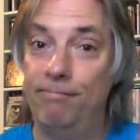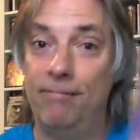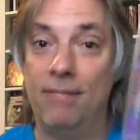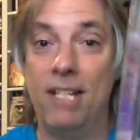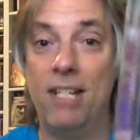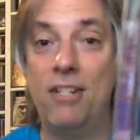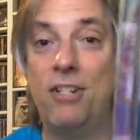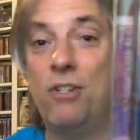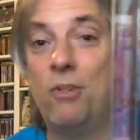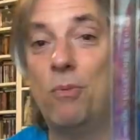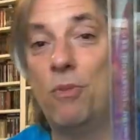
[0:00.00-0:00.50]

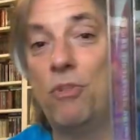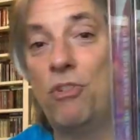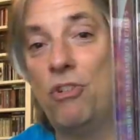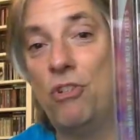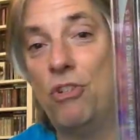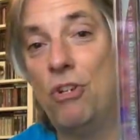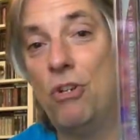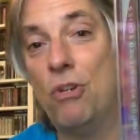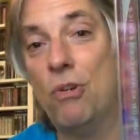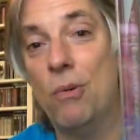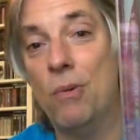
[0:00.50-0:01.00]
this is what
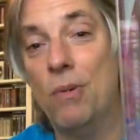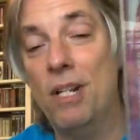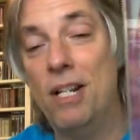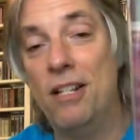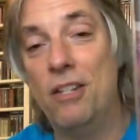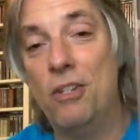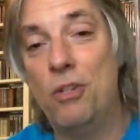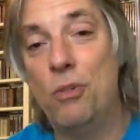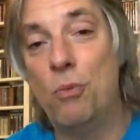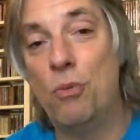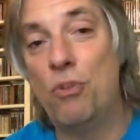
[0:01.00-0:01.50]
you do.
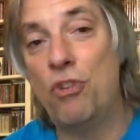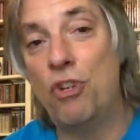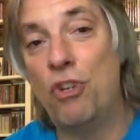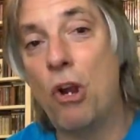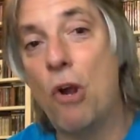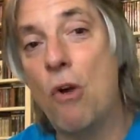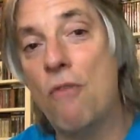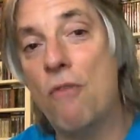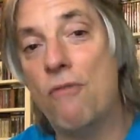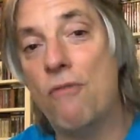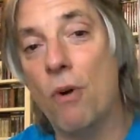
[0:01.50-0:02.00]
This is what you
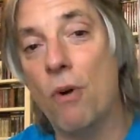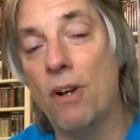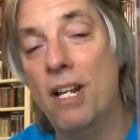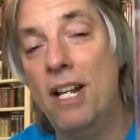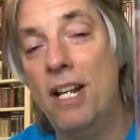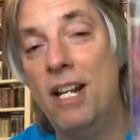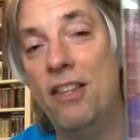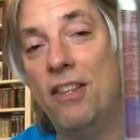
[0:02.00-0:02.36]
go for.